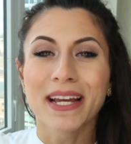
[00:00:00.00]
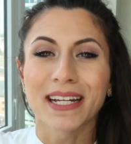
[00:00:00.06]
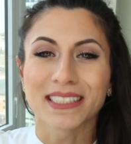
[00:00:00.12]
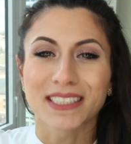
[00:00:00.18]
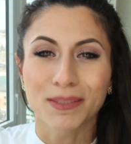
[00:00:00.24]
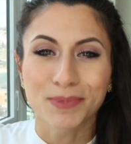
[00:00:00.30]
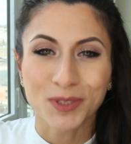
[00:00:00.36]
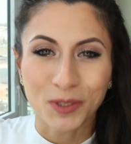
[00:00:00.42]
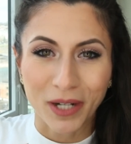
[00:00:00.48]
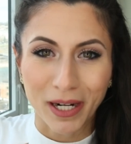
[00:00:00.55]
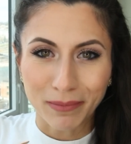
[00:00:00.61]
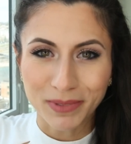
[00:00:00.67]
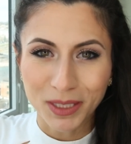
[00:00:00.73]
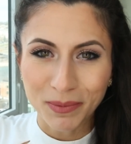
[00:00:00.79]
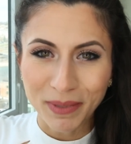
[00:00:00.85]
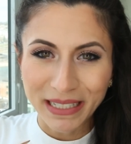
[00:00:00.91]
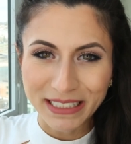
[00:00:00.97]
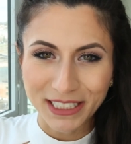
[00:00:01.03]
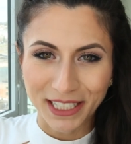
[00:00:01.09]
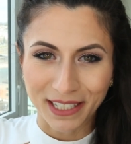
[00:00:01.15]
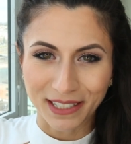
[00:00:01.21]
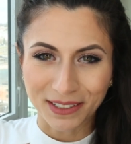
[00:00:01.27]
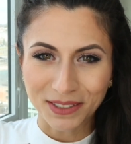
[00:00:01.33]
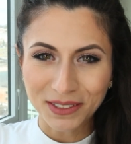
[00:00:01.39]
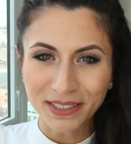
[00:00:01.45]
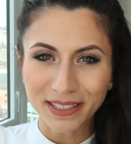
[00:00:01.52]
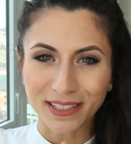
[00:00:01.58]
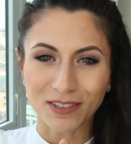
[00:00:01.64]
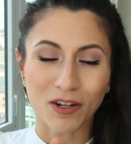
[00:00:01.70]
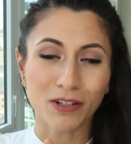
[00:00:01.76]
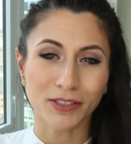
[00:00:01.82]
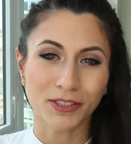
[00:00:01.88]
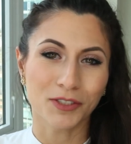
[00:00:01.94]
and subscribe to my channel,
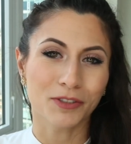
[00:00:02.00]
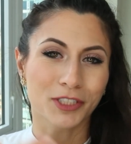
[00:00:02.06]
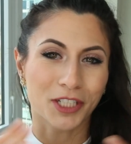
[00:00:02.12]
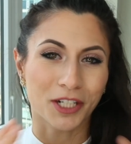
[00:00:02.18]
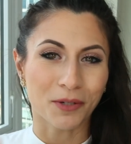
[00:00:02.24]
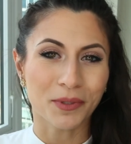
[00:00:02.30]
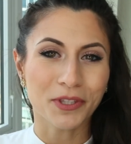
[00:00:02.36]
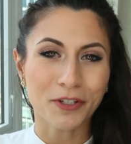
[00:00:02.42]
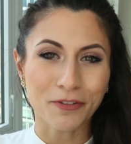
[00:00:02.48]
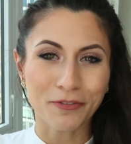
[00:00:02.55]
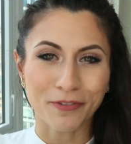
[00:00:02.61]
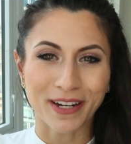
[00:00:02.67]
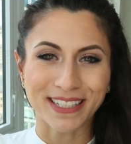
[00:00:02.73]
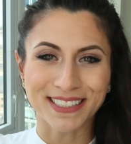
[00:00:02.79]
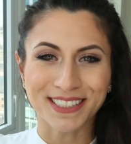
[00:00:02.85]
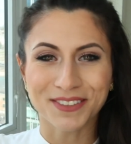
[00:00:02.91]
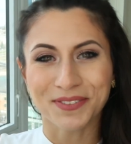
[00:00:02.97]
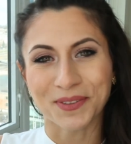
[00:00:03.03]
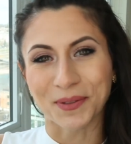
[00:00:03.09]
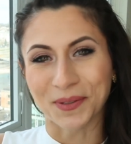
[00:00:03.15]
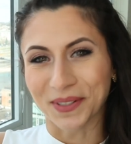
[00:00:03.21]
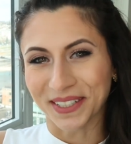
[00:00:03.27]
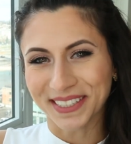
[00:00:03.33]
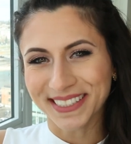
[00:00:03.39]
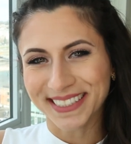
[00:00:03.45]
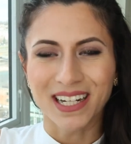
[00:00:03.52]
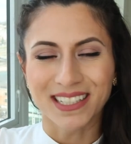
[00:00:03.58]
and also share with your friends, of course.